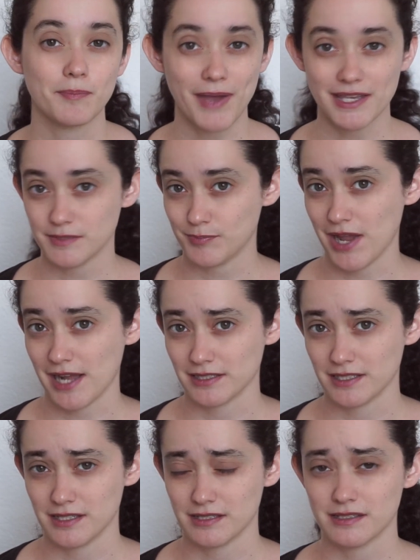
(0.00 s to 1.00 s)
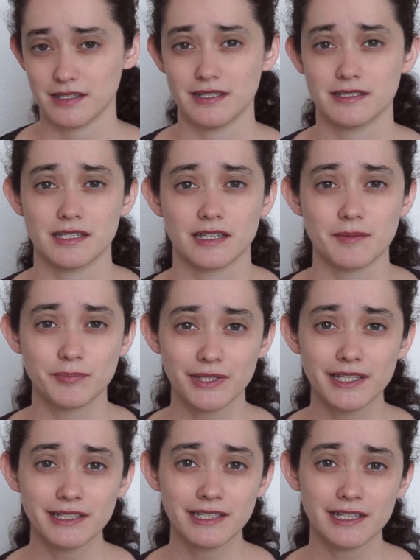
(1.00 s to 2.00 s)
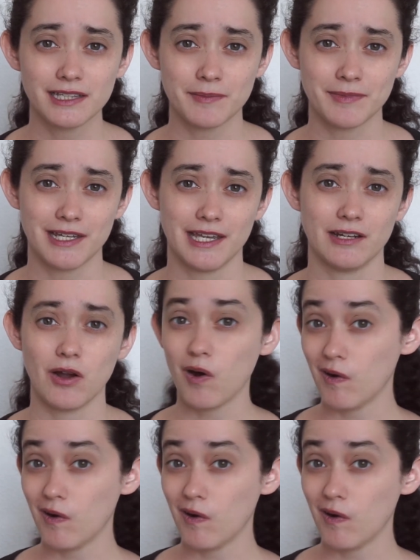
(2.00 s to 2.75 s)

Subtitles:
best practice is to completely eliminate